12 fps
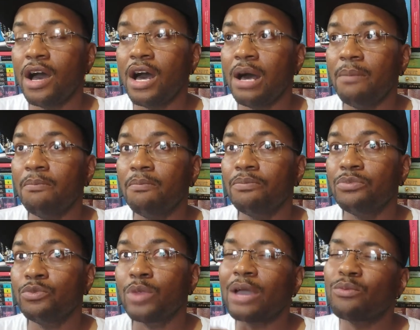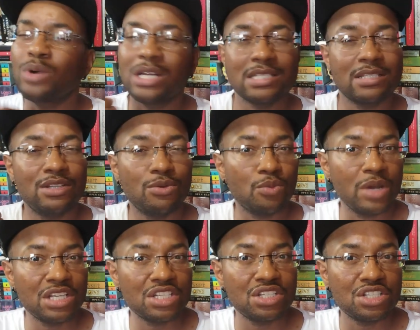um like what is the
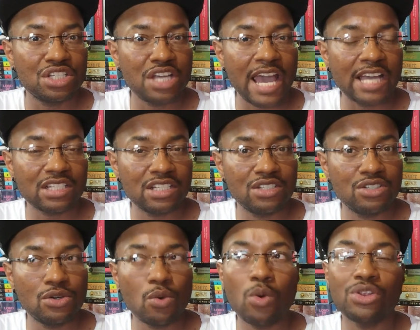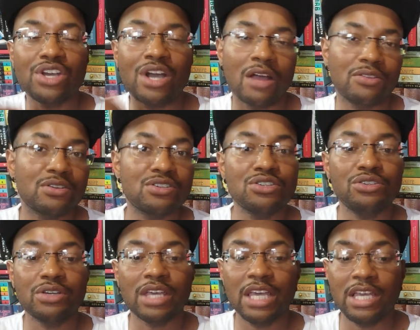direction she actually took or the author
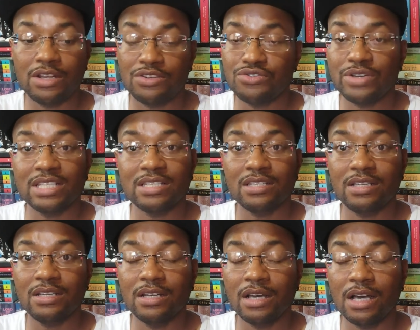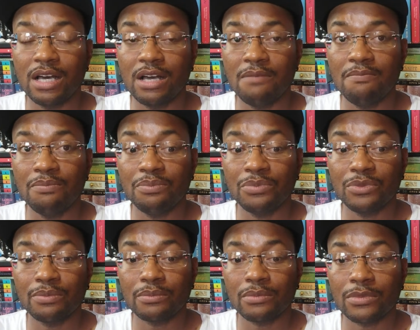took in addressing um
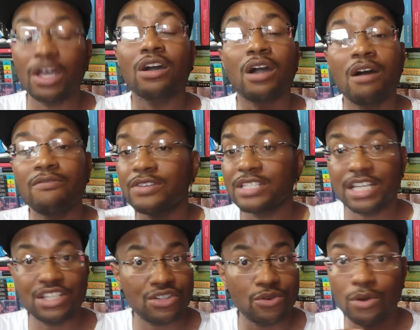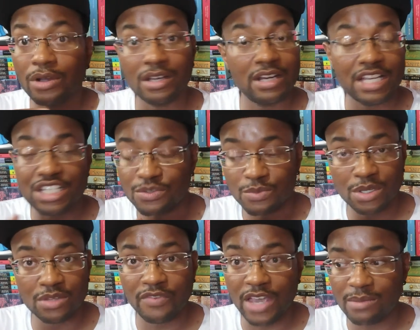her confrontation or connection
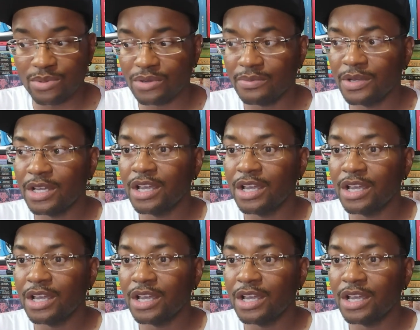with faber